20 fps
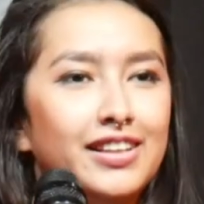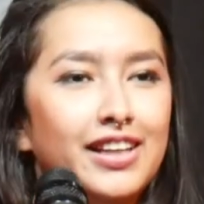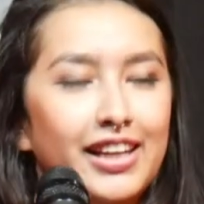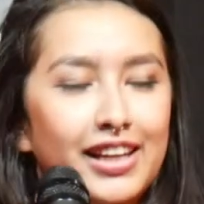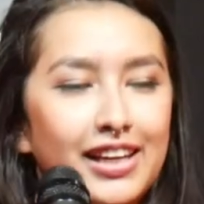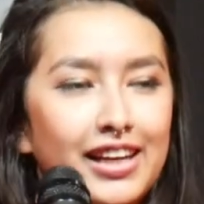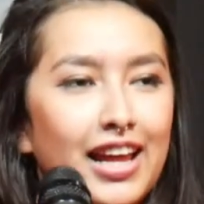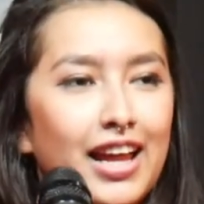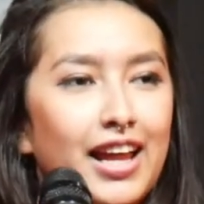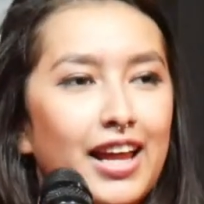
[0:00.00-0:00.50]

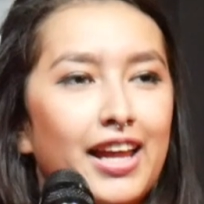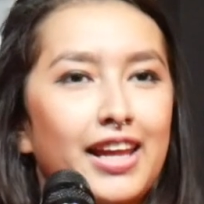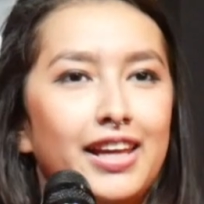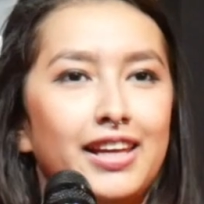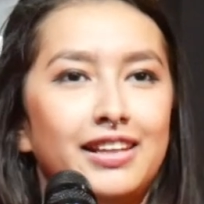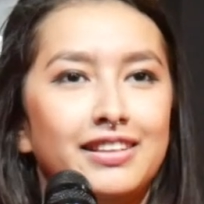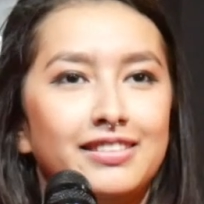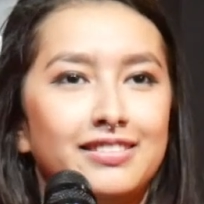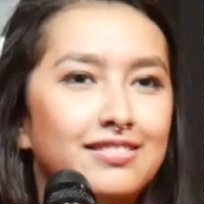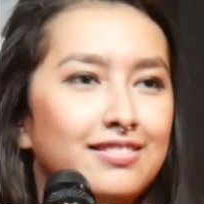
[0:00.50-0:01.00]
and
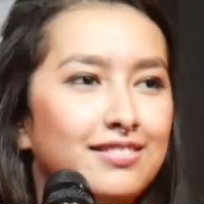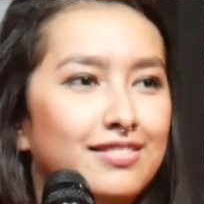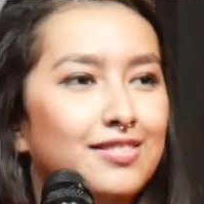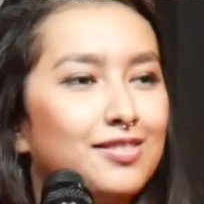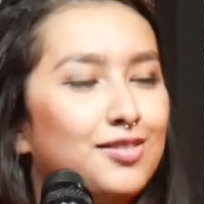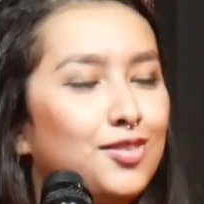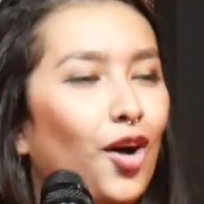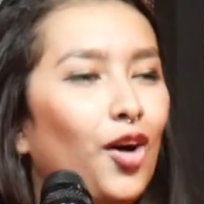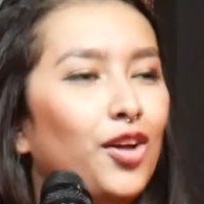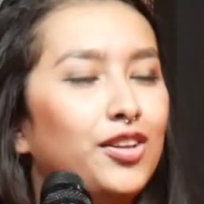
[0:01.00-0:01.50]
I
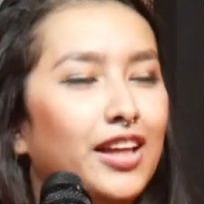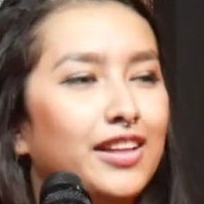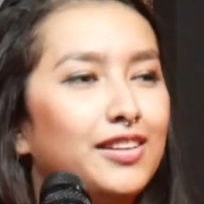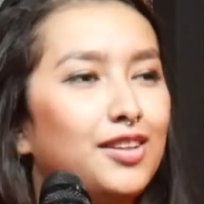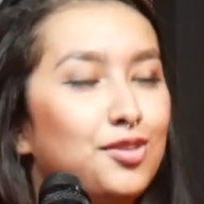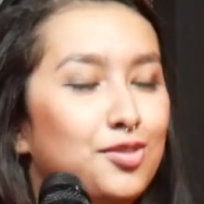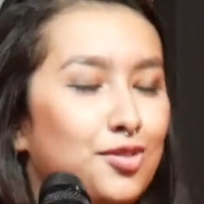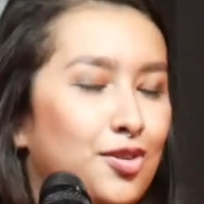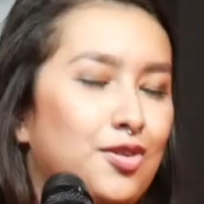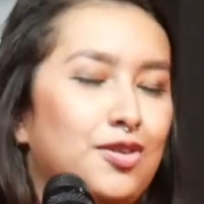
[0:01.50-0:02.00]
thought that
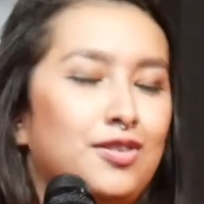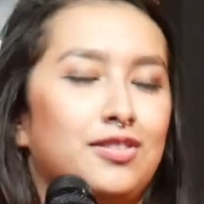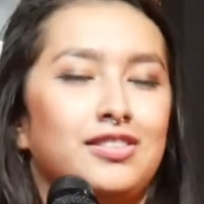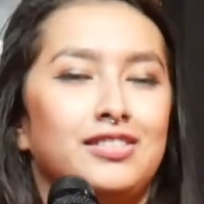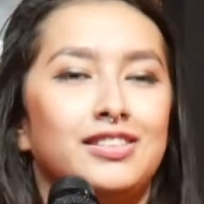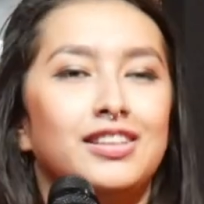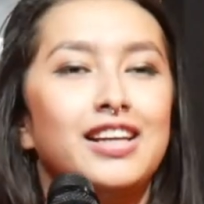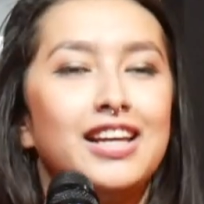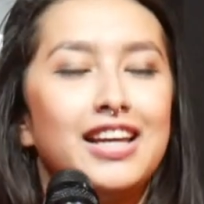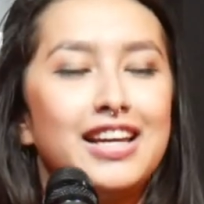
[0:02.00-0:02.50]
the
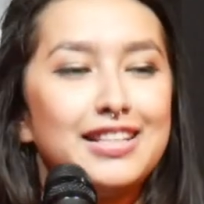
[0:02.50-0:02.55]
song